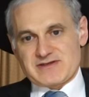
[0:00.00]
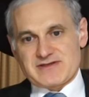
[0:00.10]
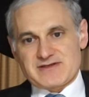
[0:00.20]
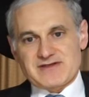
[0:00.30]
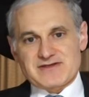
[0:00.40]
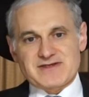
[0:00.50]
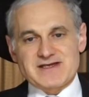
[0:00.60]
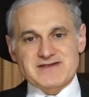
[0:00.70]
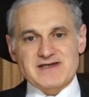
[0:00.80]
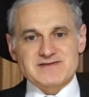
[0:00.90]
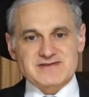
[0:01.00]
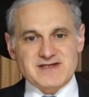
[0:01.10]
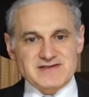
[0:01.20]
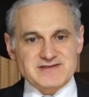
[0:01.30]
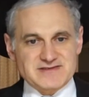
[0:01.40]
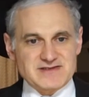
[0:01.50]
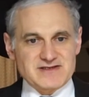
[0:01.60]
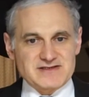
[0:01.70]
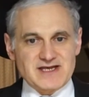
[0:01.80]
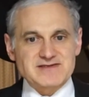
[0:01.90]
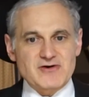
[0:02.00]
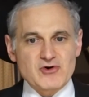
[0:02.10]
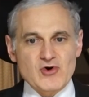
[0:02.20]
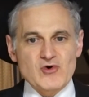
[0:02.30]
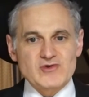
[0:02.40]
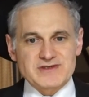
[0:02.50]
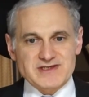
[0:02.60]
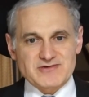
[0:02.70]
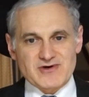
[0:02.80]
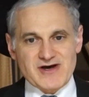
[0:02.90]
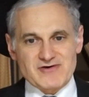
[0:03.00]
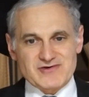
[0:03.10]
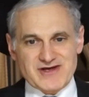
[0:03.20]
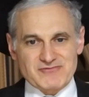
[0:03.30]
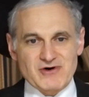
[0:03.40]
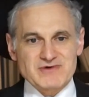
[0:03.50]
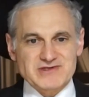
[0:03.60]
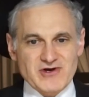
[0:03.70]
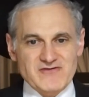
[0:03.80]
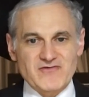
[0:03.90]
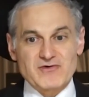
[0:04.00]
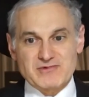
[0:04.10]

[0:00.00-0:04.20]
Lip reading: That's our goal, and that's what we strive for.